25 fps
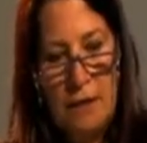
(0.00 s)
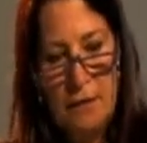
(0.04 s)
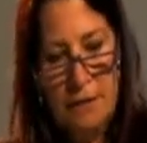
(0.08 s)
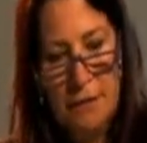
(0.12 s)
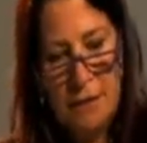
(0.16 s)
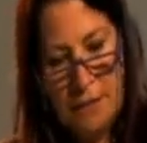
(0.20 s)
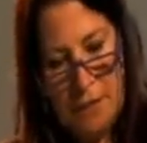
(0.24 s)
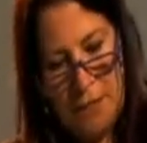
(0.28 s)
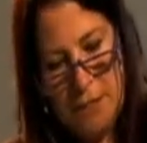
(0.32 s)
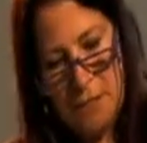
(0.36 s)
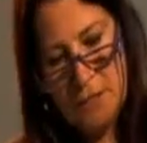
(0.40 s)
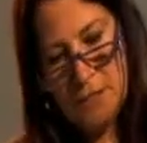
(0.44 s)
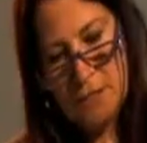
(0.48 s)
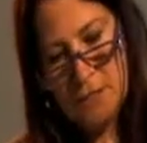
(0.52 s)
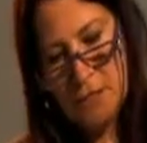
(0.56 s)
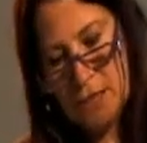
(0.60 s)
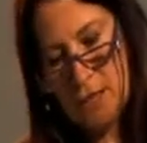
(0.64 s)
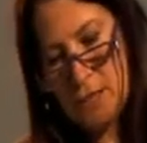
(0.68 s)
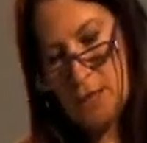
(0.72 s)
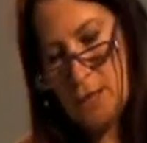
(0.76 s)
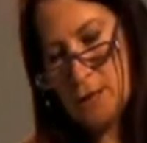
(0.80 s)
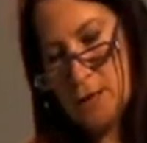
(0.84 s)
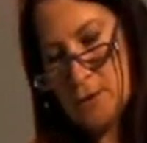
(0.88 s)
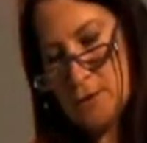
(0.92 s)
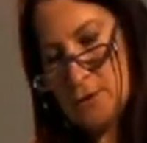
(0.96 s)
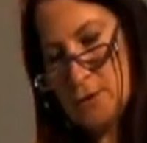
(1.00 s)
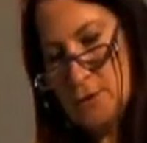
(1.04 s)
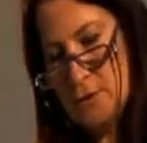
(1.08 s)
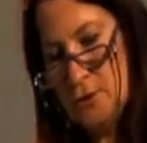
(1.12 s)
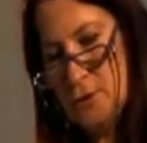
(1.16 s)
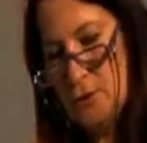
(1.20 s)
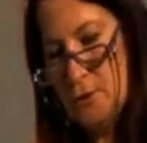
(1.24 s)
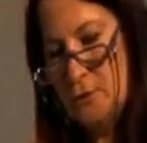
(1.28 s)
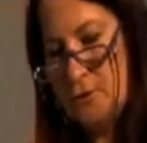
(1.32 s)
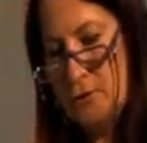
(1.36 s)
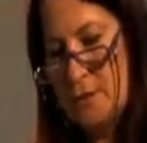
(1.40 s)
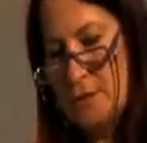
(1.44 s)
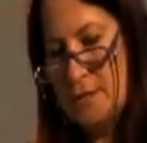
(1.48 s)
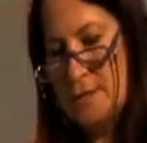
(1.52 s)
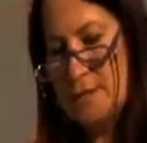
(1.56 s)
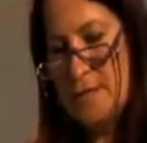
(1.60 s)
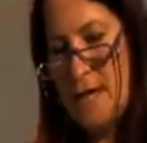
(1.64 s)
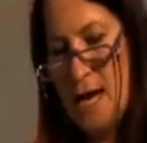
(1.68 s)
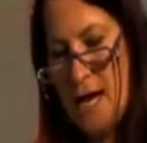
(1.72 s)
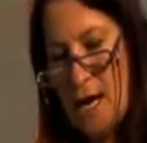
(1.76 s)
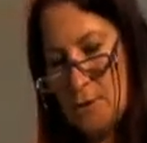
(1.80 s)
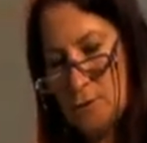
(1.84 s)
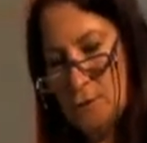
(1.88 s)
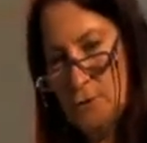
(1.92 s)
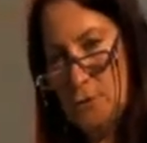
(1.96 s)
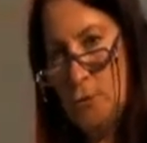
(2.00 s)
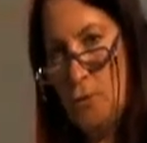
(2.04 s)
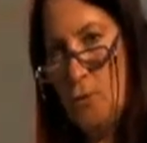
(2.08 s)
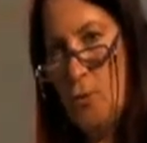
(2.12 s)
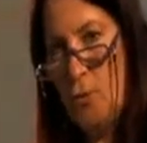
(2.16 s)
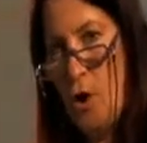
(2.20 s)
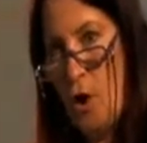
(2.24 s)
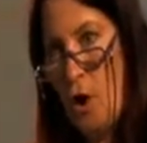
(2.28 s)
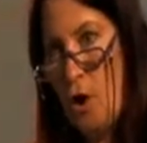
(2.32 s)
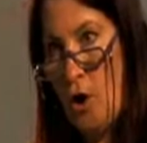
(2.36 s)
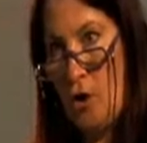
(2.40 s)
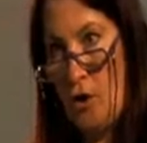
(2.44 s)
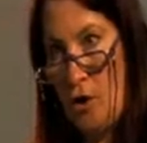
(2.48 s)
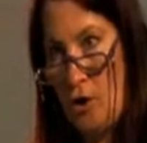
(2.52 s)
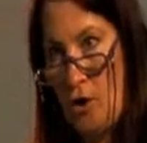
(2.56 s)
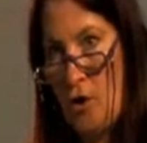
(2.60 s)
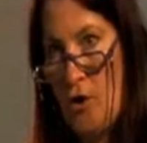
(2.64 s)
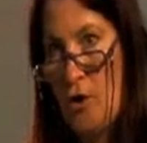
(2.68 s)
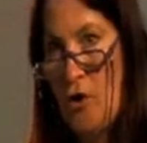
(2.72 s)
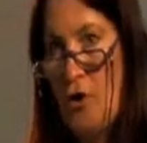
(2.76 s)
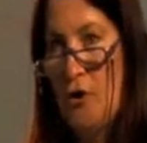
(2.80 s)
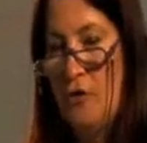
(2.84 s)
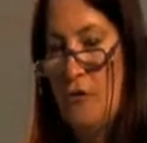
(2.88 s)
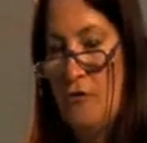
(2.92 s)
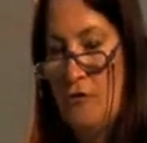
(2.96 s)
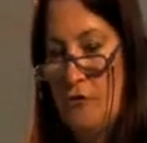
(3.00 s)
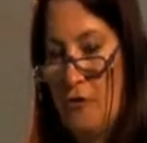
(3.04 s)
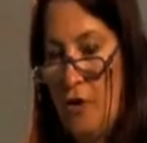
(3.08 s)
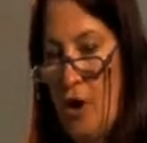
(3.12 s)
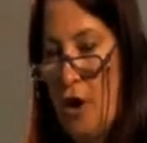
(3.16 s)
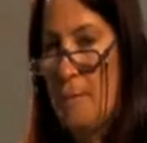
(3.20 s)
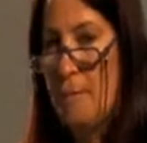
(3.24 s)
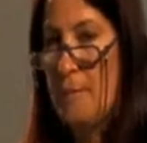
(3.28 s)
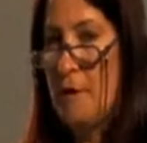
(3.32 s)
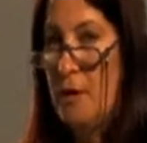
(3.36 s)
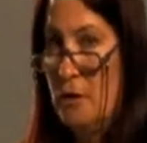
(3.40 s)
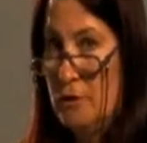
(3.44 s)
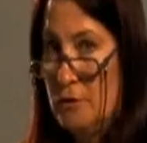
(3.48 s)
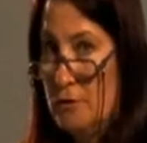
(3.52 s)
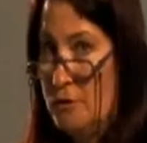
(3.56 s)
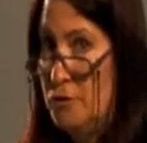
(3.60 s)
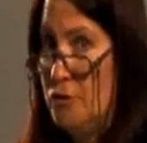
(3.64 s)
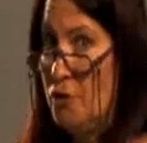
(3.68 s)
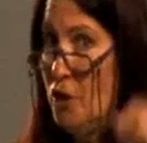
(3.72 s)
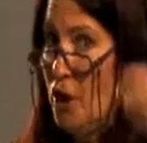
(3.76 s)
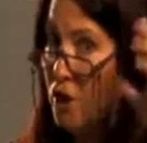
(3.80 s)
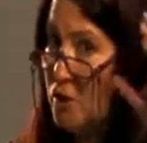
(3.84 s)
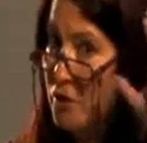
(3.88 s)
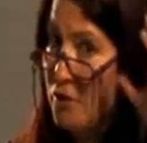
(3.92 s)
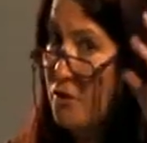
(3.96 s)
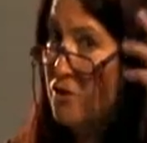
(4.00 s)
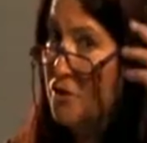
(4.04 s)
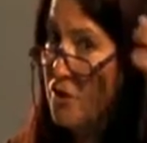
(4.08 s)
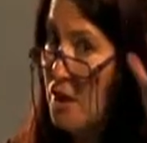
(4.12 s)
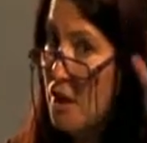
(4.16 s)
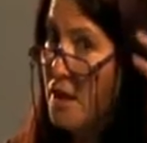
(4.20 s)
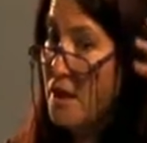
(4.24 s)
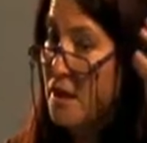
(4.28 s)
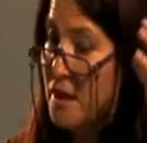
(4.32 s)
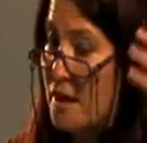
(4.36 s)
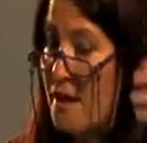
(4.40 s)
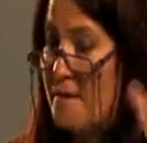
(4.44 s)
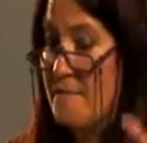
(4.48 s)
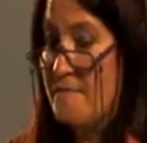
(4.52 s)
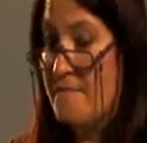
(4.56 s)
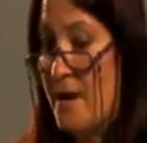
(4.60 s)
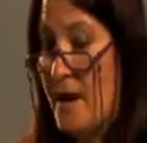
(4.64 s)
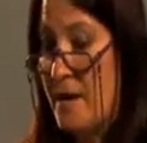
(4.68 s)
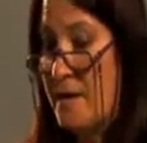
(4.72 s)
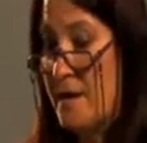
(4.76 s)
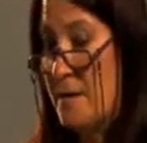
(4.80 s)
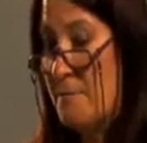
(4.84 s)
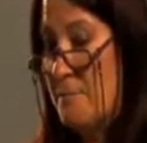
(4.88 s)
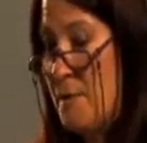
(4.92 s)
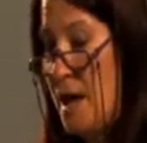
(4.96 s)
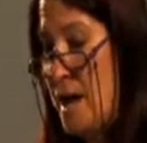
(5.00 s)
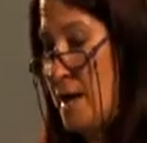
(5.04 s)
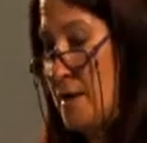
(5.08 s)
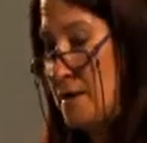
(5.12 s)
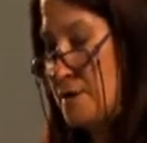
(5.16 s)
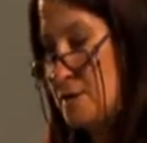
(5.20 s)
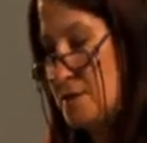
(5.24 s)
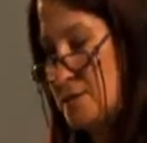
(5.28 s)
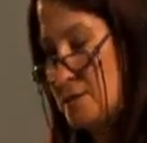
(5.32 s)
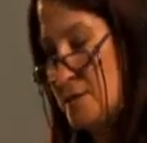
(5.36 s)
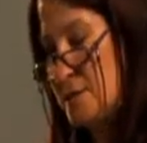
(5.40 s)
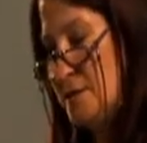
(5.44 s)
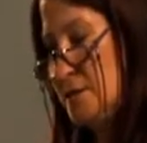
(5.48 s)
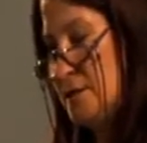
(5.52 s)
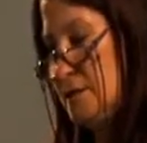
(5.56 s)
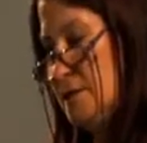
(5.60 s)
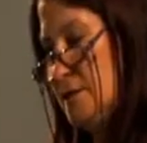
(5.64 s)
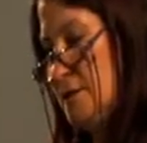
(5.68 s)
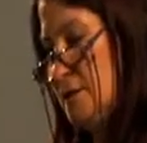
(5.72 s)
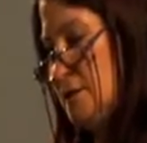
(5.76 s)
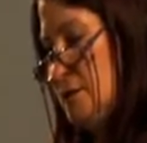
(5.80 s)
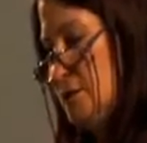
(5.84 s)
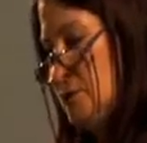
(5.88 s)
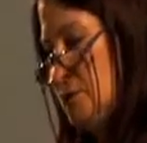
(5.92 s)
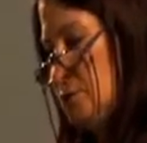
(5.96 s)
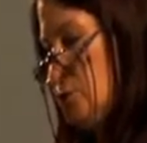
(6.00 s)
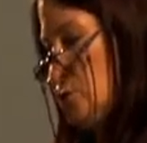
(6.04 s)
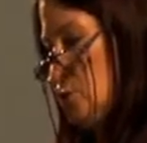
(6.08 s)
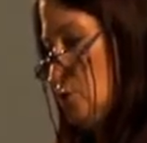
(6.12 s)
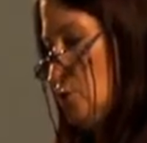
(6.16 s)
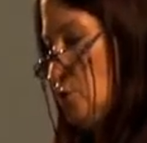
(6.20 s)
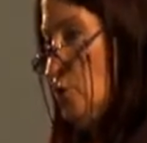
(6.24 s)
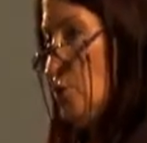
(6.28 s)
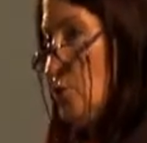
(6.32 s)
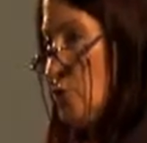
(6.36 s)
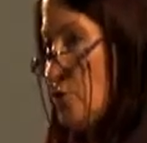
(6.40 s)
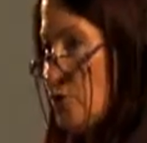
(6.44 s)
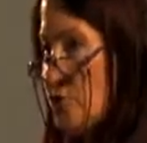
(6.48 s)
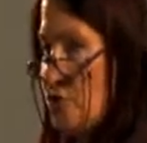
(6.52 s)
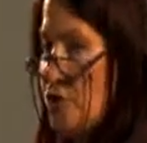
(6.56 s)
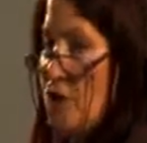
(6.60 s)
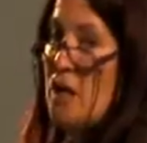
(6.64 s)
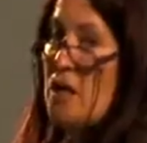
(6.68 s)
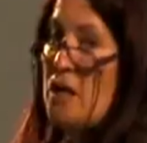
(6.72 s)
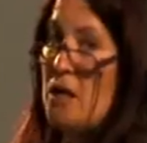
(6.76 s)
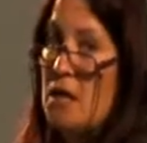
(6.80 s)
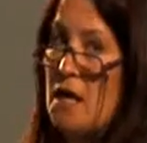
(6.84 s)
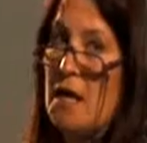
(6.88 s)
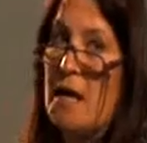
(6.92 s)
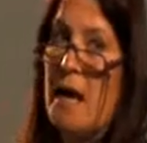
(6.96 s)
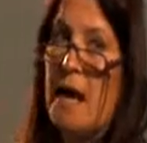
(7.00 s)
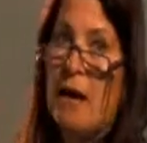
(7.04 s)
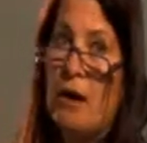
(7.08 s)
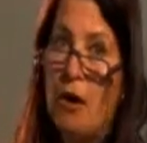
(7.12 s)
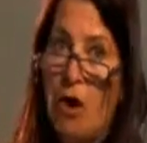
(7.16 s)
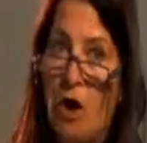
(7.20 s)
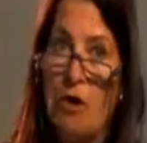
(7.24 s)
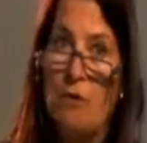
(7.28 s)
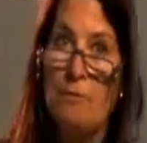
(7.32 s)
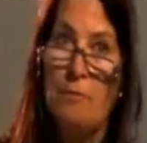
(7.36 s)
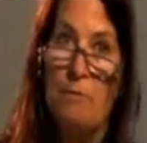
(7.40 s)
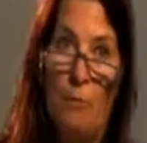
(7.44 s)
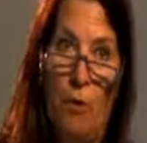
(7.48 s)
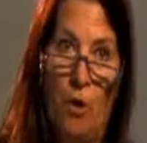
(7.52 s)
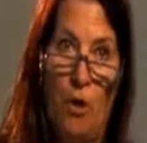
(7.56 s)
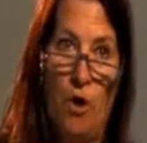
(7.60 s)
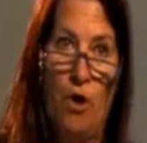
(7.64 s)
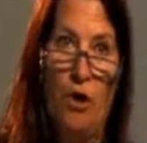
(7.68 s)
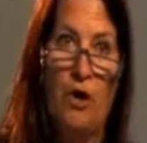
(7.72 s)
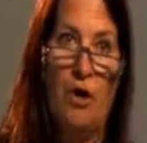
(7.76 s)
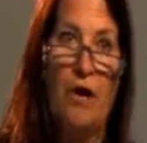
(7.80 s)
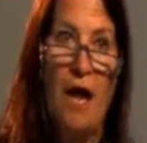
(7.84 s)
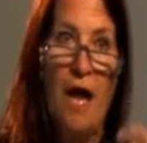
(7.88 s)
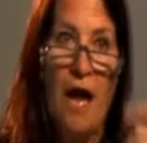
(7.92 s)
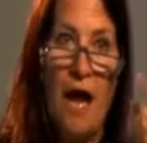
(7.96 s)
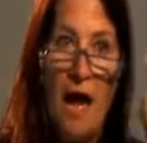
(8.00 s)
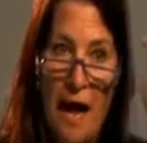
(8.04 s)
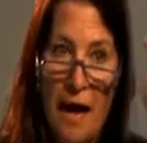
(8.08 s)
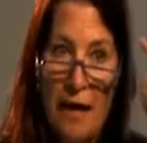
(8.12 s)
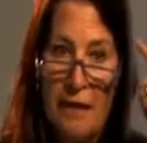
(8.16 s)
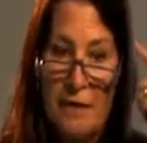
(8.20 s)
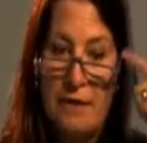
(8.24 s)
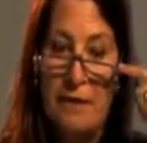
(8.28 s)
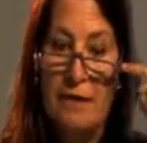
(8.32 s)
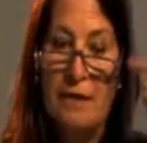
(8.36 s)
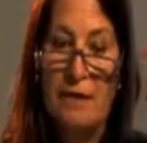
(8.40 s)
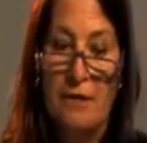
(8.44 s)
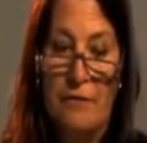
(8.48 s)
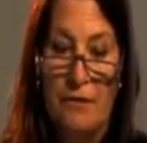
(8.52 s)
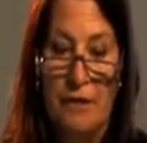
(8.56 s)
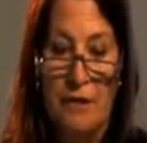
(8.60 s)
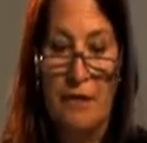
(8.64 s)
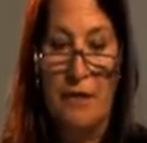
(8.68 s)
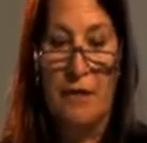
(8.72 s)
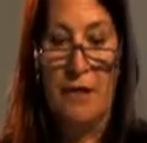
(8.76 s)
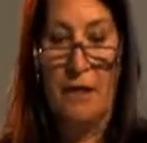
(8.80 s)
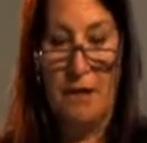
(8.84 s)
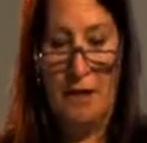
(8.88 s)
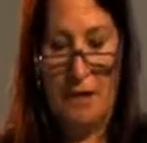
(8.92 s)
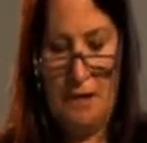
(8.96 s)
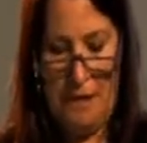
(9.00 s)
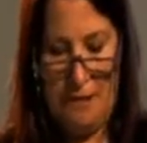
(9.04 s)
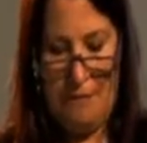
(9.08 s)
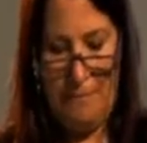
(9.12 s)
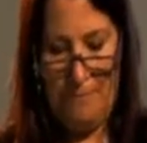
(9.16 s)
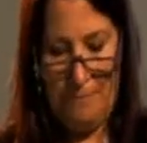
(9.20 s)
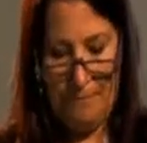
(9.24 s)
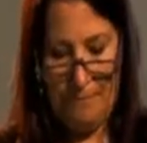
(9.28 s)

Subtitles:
teaching our students how to walk from not thinking very much to thinking a lot more and critically.